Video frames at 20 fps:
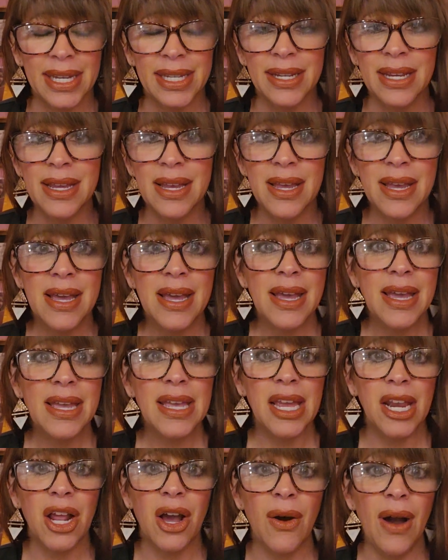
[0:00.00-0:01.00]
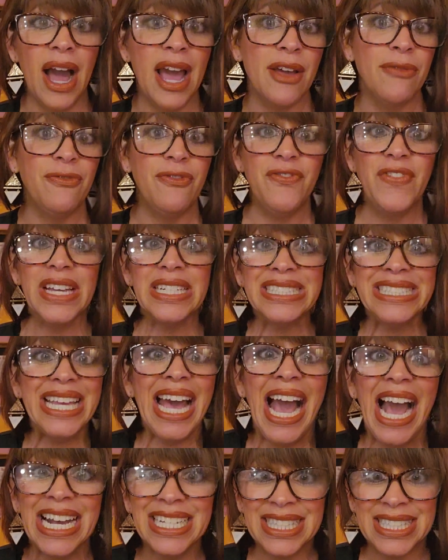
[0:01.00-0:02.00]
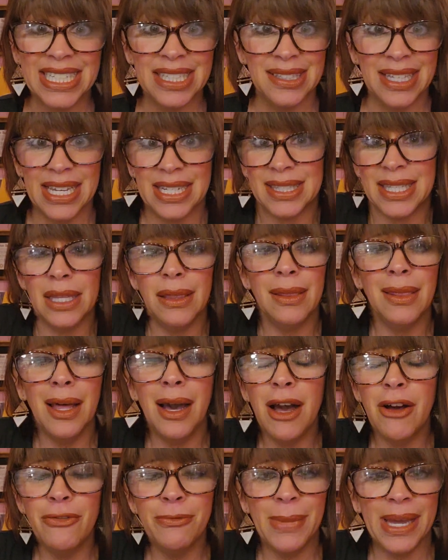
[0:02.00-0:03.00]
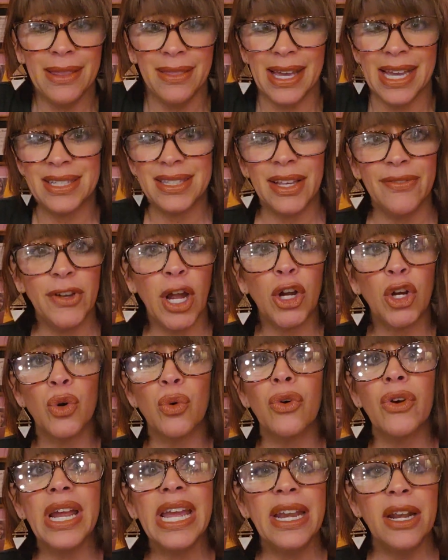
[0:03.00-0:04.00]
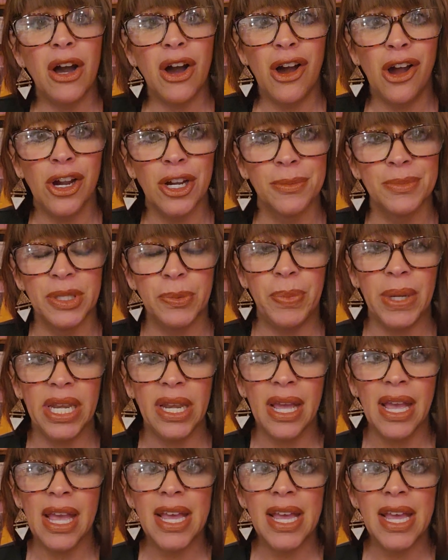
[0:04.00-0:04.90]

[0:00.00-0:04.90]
And, I have fantastic legs. I love my legs. I've got great arms, but